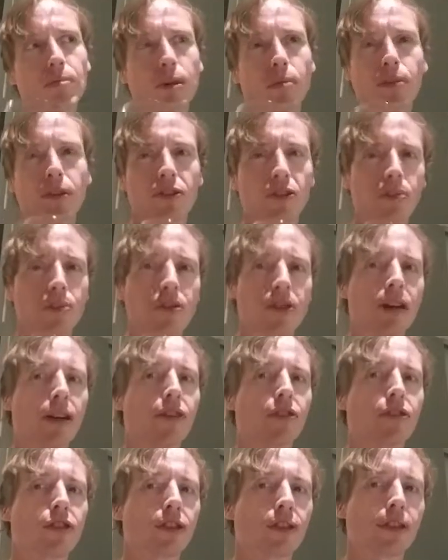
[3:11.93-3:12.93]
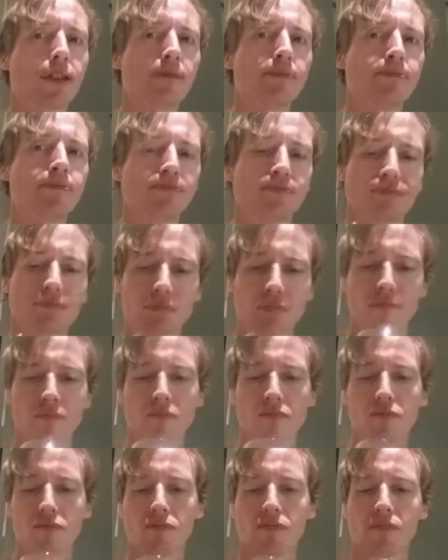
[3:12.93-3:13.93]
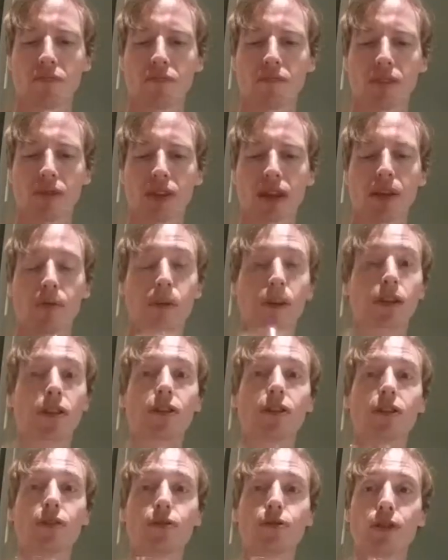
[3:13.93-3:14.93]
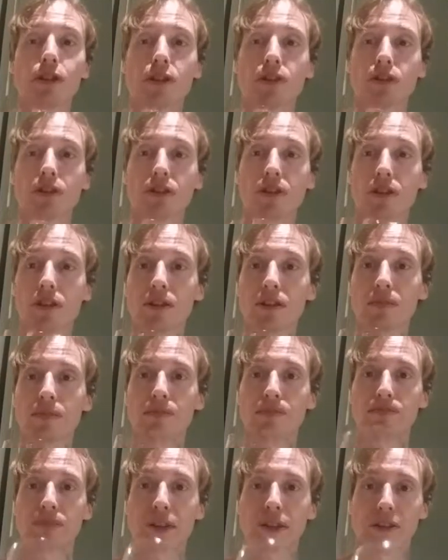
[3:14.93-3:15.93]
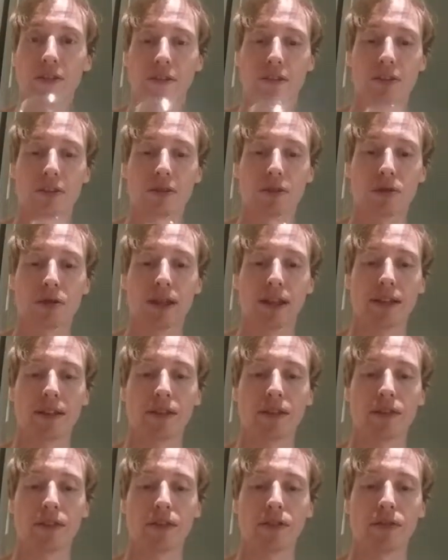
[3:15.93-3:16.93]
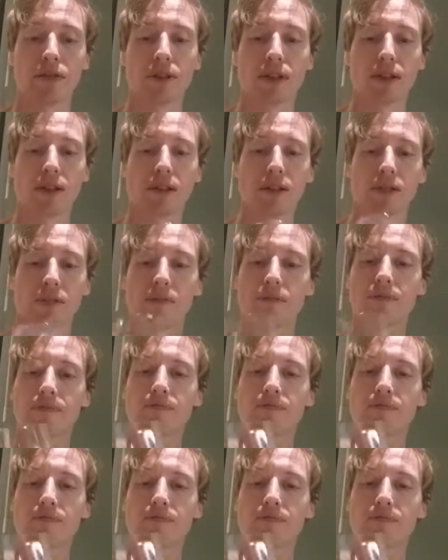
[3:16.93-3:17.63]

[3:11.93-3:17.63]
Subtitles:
probably some sour cherry, but there's no finish on it. It's quite easy to drink,